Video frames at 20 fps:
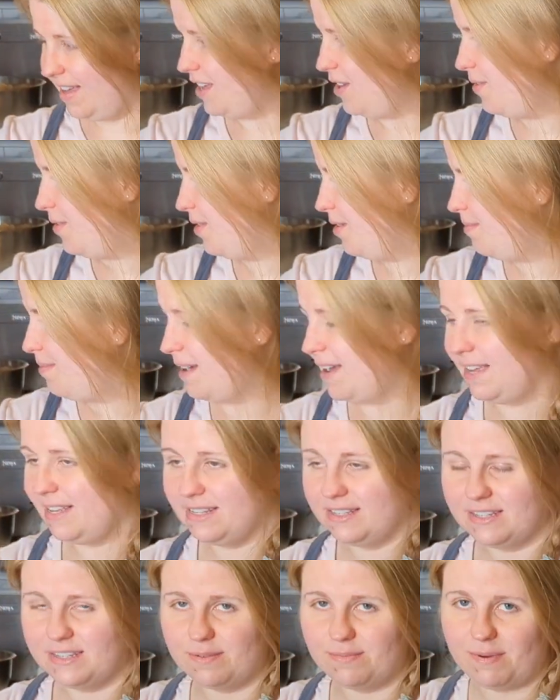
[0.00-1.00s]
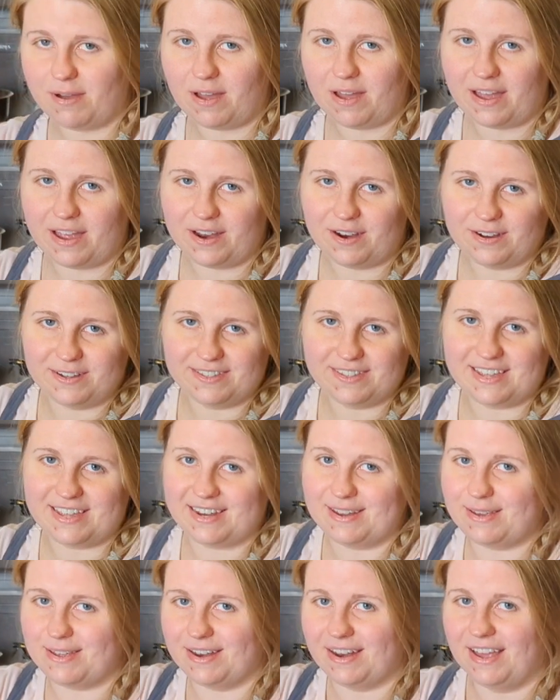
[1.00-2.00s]
And you hear my Instapot air. It's
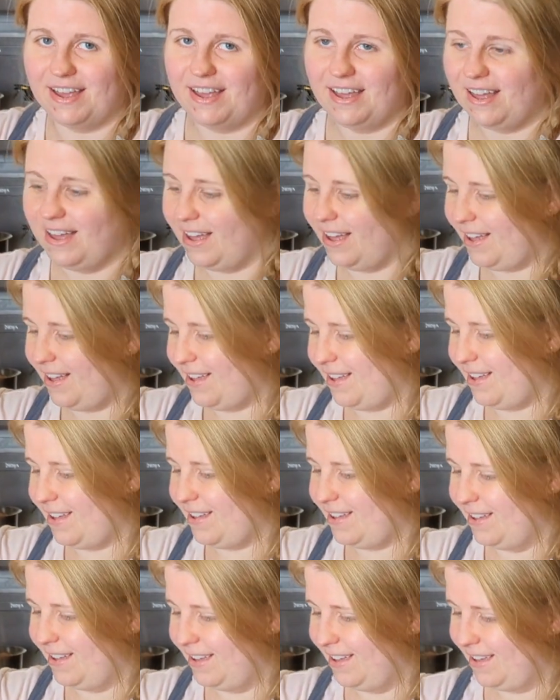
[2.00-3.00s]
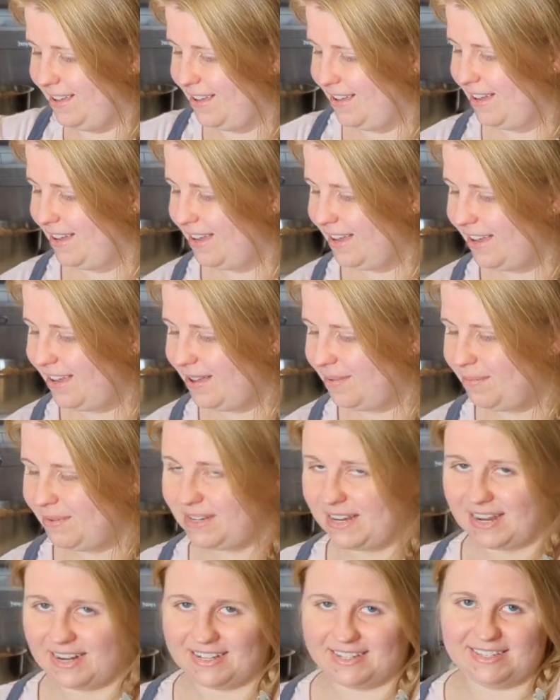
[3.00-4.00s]
getting uh,
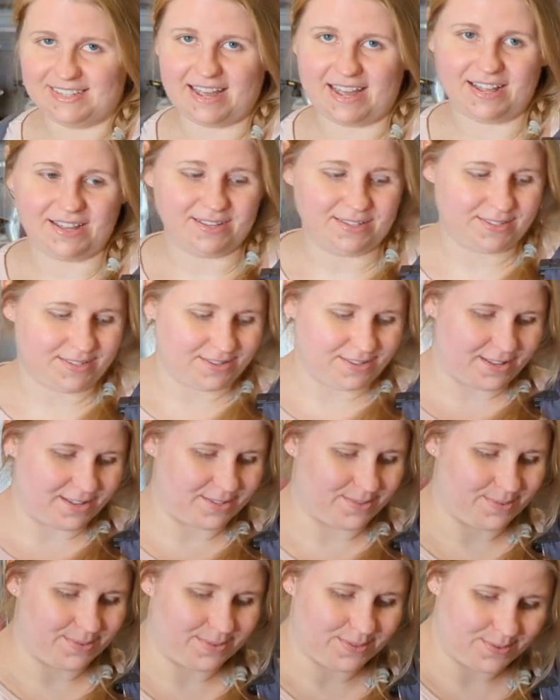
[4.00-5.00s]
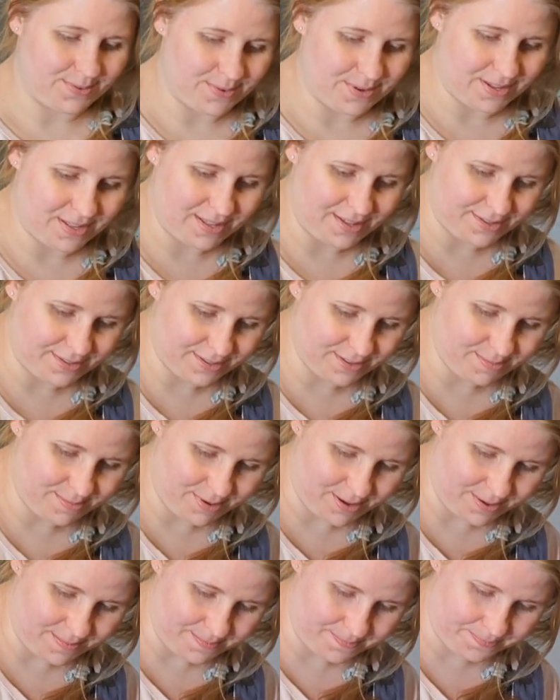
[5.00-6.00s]
potato salad, so that's what's going in the
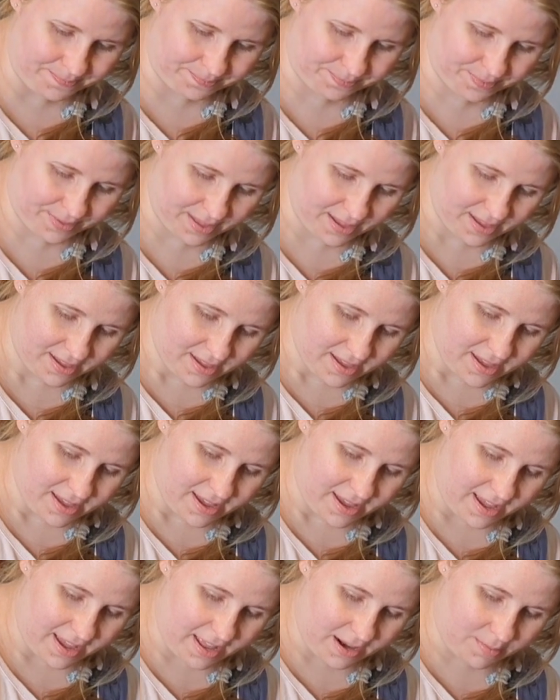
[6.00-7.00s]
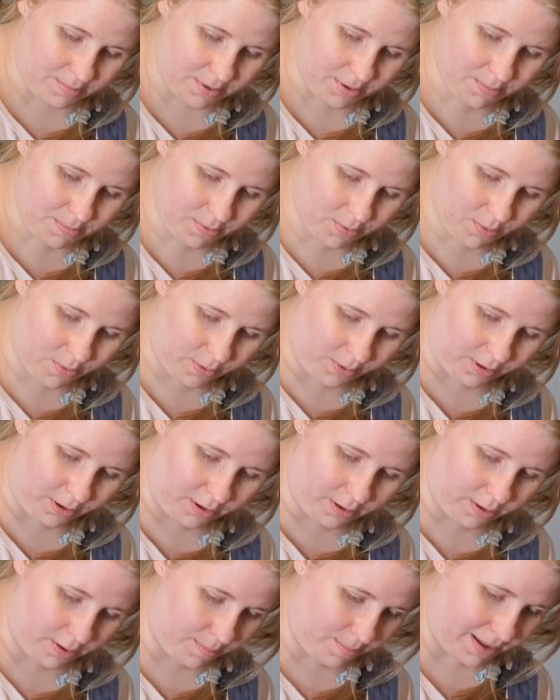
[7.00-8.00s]
Instapot. And I'm gonna
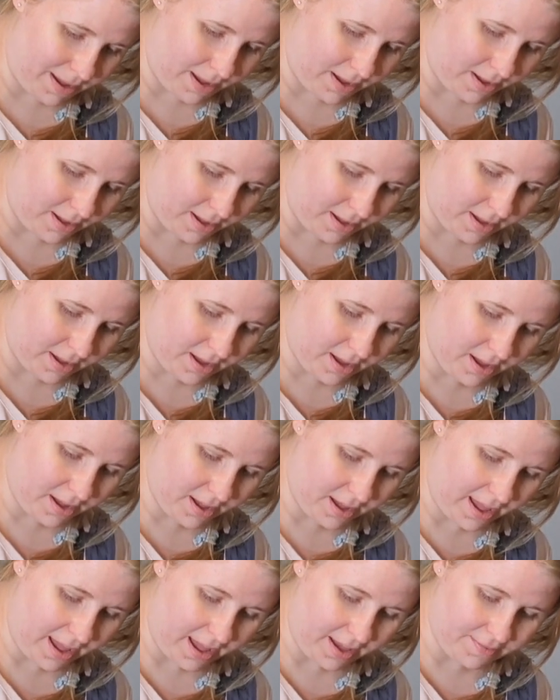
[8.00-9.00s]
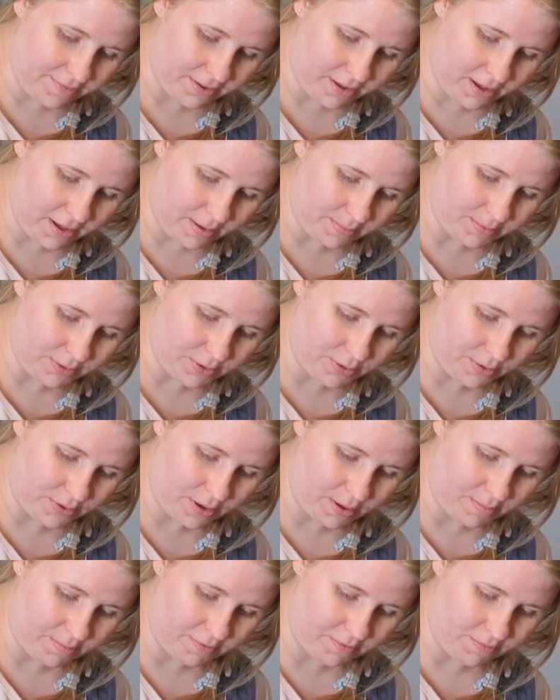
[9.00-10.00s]
pour about a half a cup to a
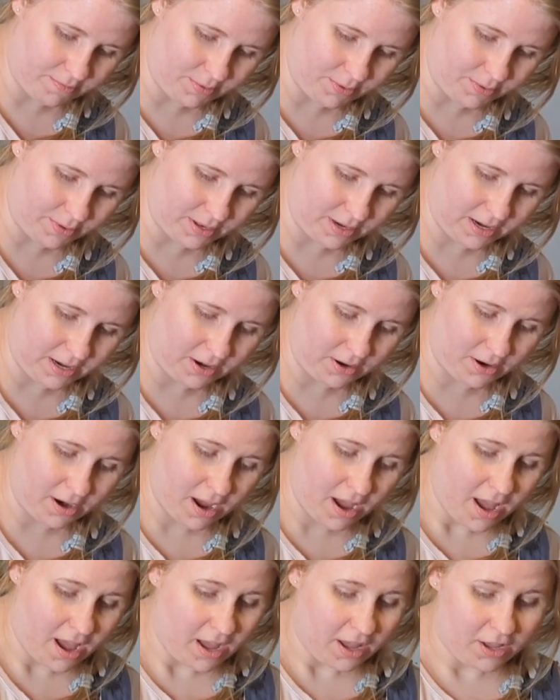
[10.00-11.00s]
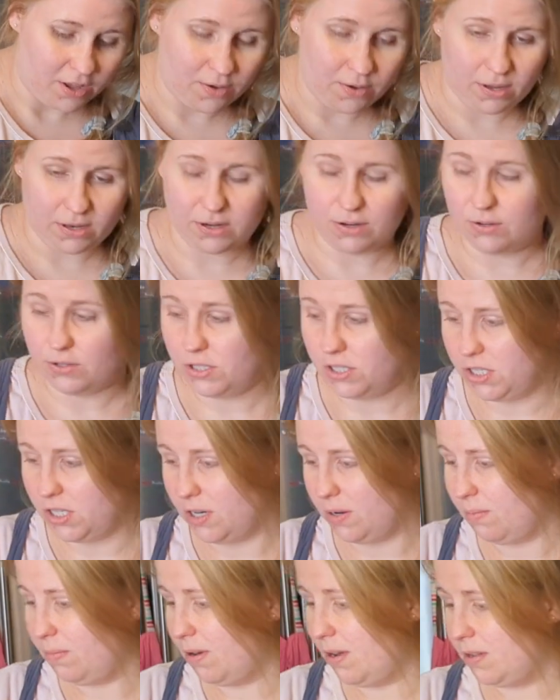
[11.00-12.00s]
cup of milk in here. You can use
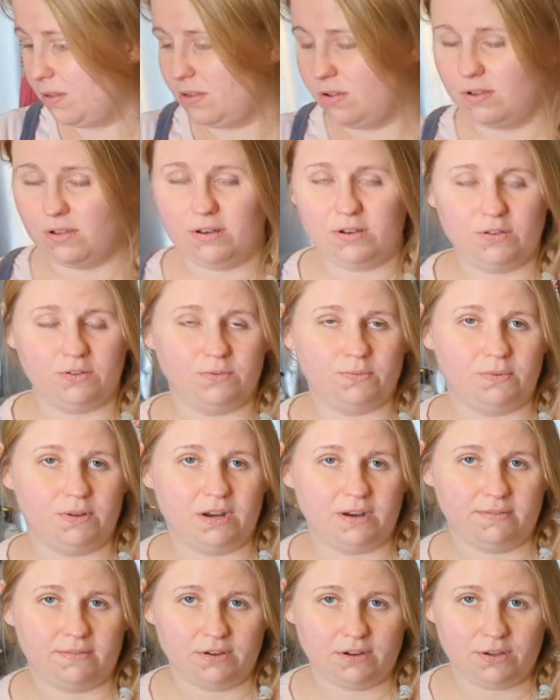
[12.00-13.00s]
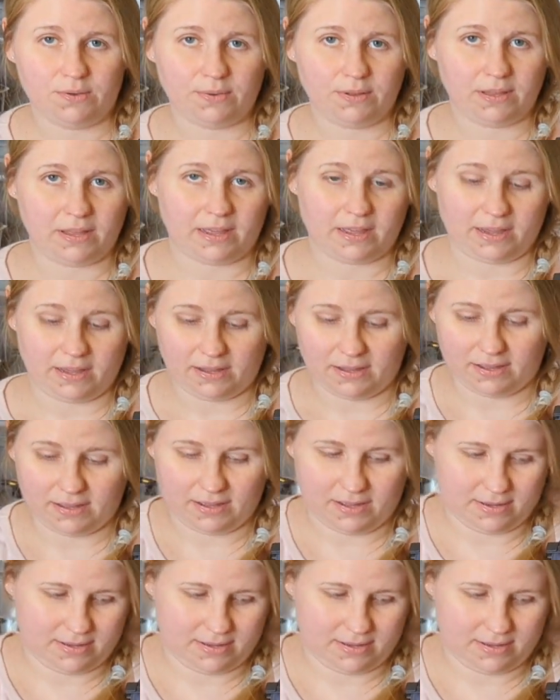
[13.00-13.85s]
chicken broth, you can use whatever you would like.